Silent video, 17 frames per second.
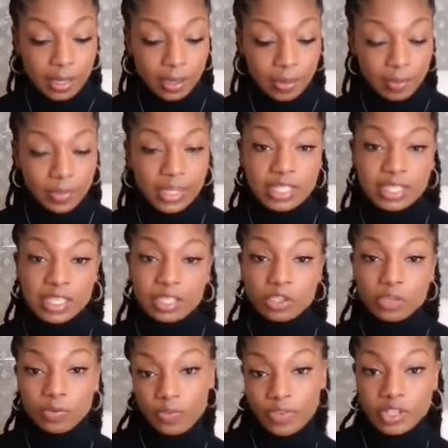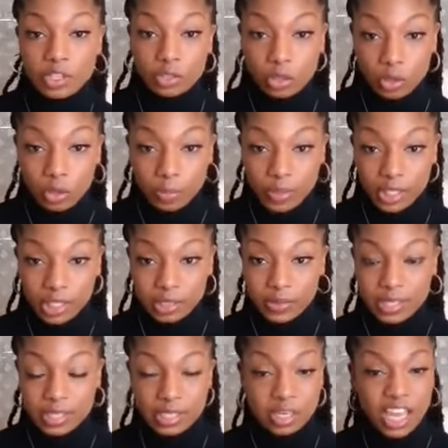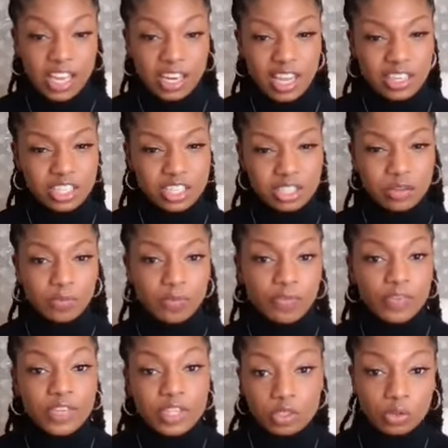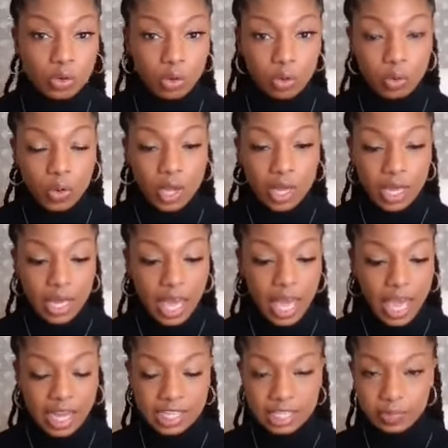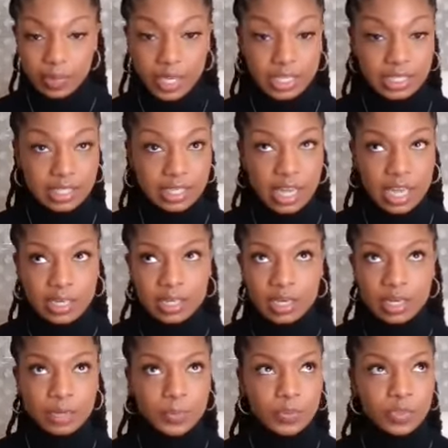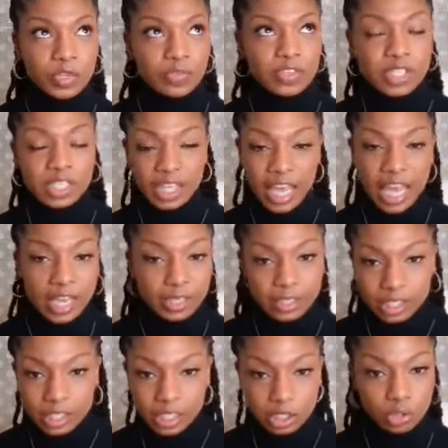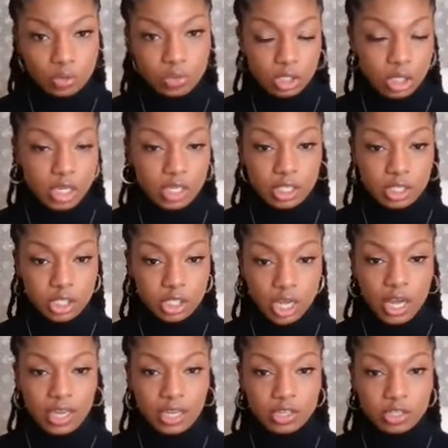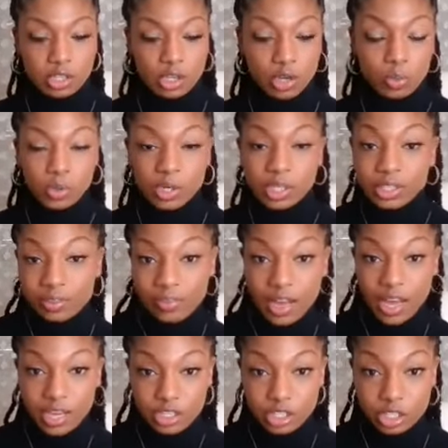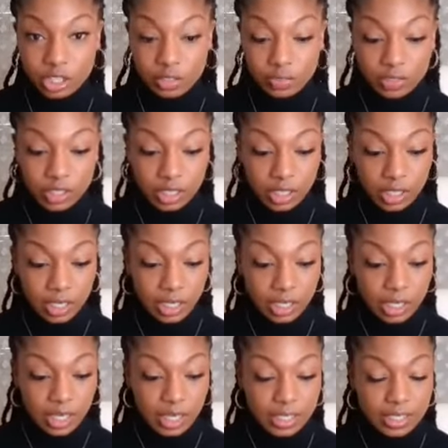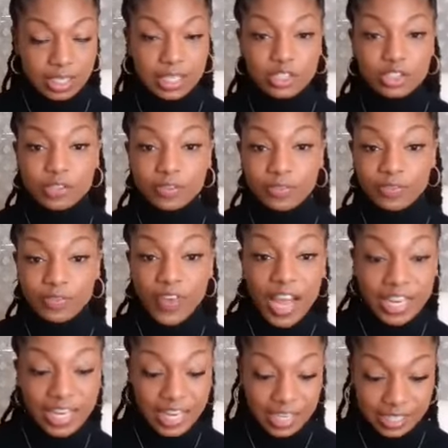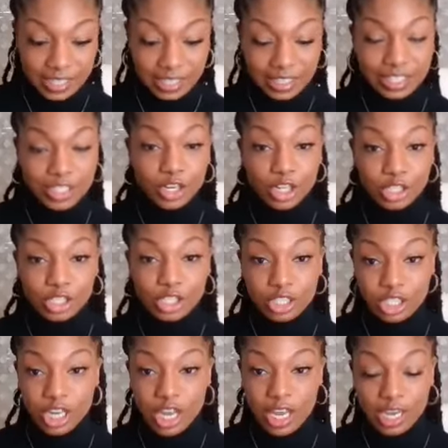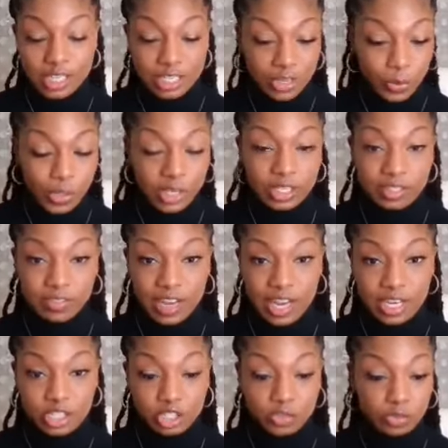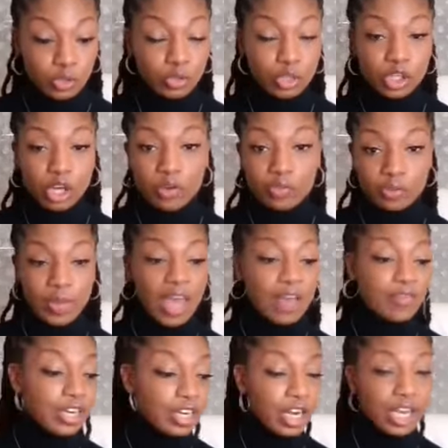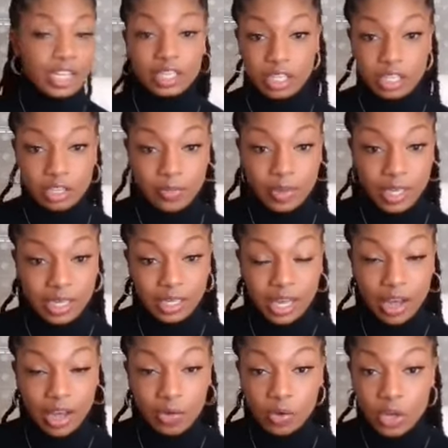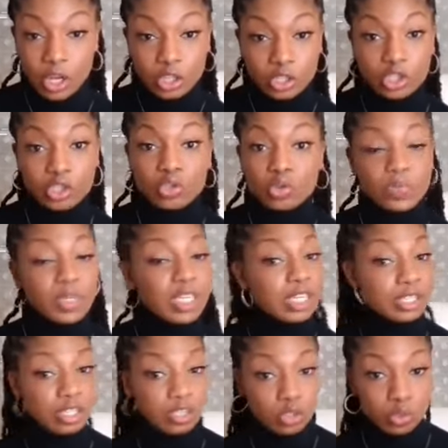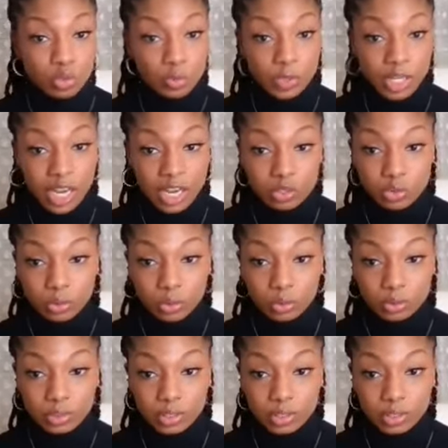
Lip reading: But he says your physical appearance and just your physical aspects and physicality of you starts to change with a divine shift. He said your finances start to change with a divine shift. You can go from having nothing in your bank account to, because this is supernatural.